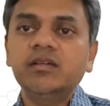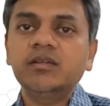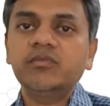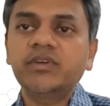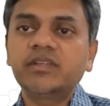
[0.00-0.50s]

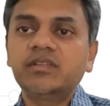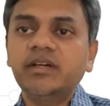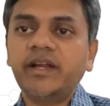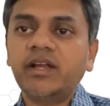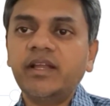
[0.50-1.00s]
with
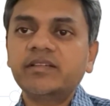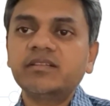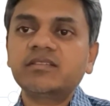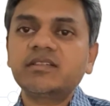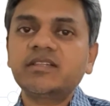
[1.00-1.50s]

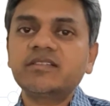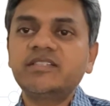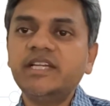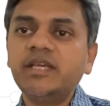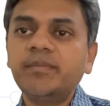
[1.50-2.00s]
regulations such as
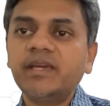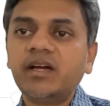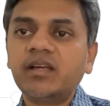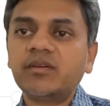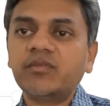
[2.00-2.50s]

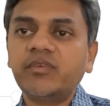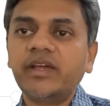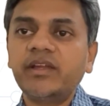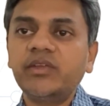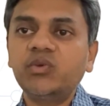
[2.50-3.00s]
GDPR,
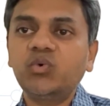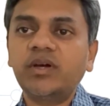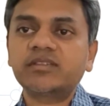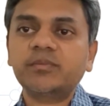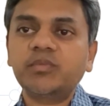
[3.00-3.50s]
where you
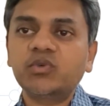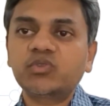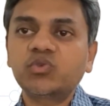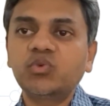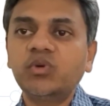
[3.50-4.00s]
are
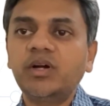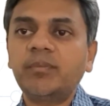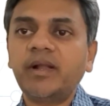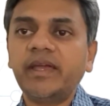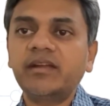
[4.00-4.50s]
supposed to
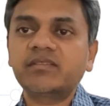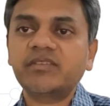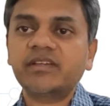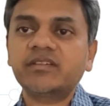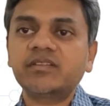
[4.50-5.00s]
apply
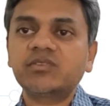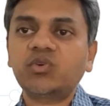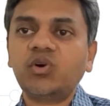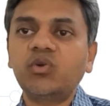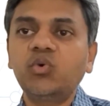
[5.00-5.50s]
restrictions
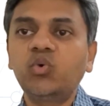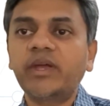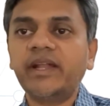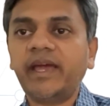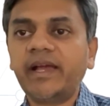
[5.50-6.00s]
on who
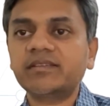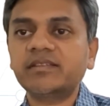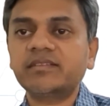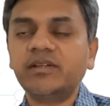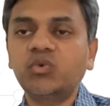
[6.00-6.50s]
can
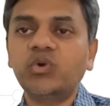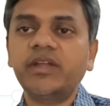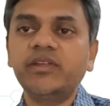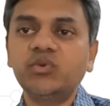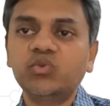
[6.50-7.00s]
access and who
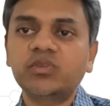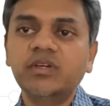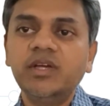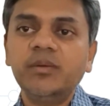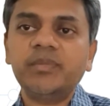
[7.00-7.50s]
can use
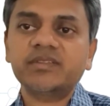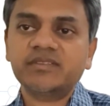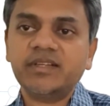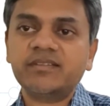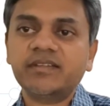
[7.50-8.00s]

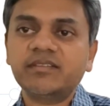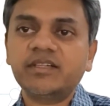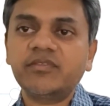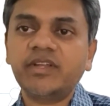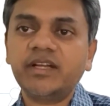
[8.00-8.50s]
personal
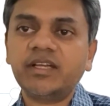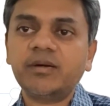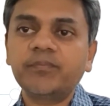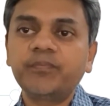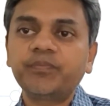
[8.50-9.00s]
sensitive data.
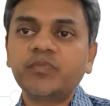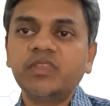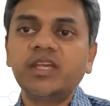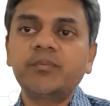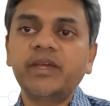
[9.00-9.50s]

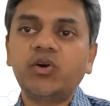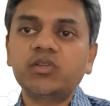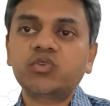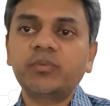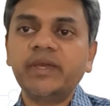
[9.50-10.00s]
There may
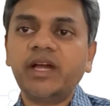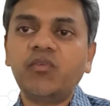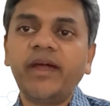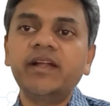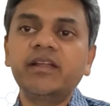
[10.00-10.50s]
also be a
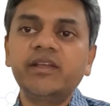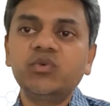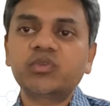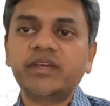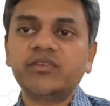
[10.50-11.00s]
wider
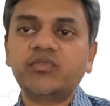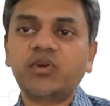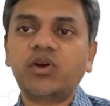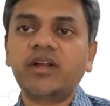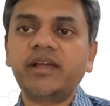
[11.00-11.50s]
use case
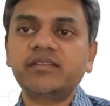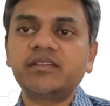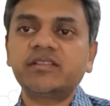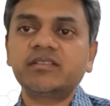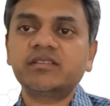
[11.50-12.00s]
for
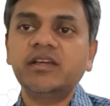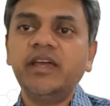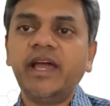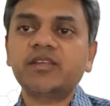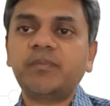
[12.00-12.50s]
organizations
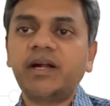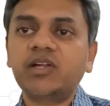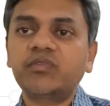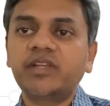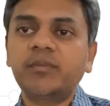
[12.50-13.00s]
as part
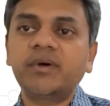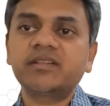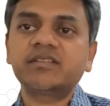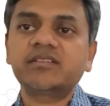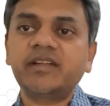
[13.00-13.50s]
of their
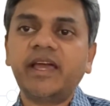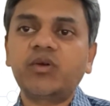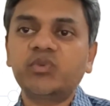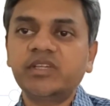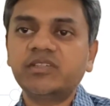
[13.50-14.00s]
mergers and
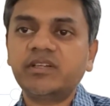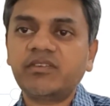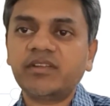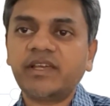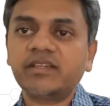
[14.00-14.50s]
acquisition
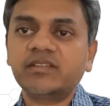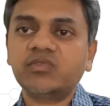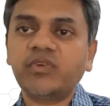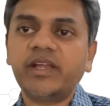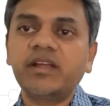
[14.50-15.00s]
transactions,
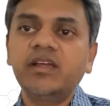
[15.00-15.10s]
where